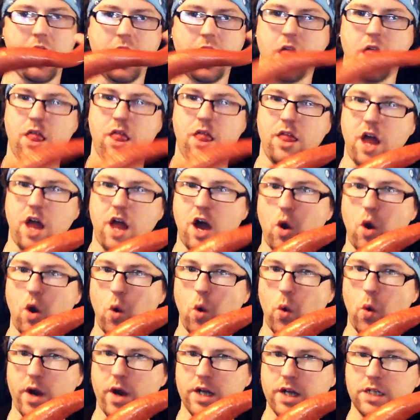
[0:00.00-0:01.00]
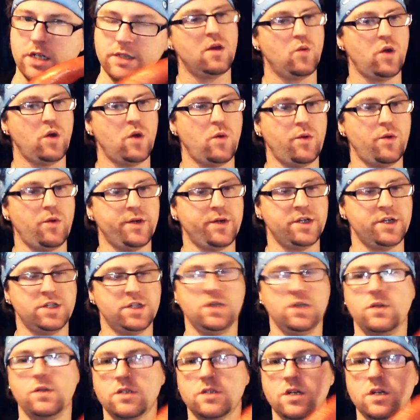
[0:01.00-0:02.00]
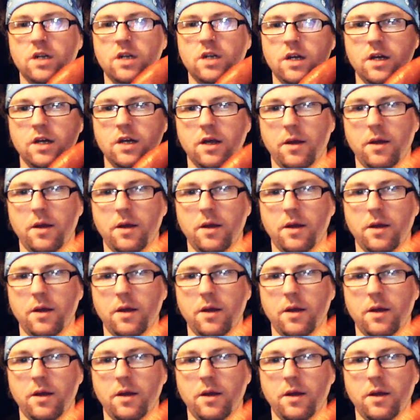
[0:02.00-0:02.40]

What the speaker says: the horn, what we're going to do is going to